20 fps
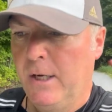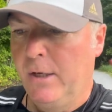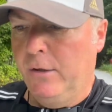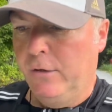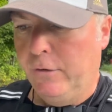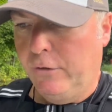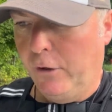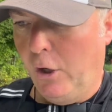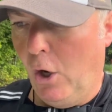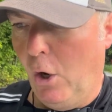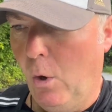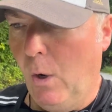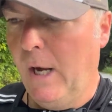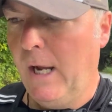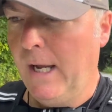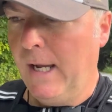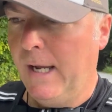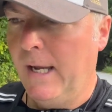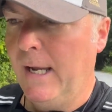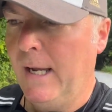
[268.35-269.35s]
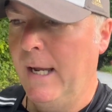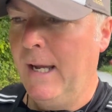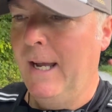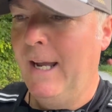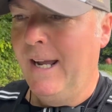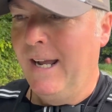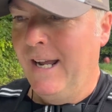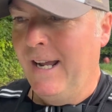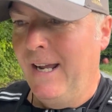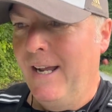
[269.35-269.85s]
So
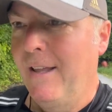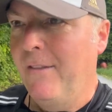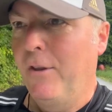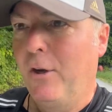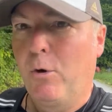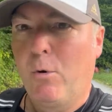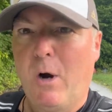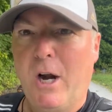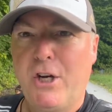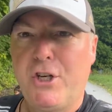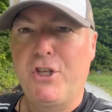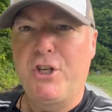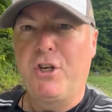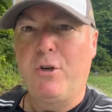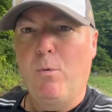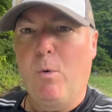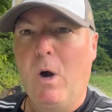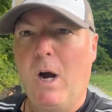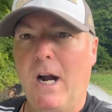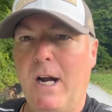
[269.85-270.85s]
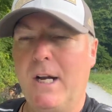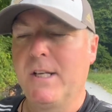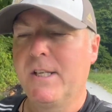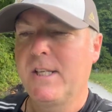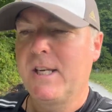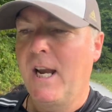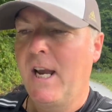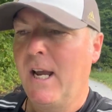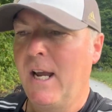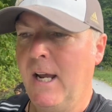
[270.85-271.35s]
the question was,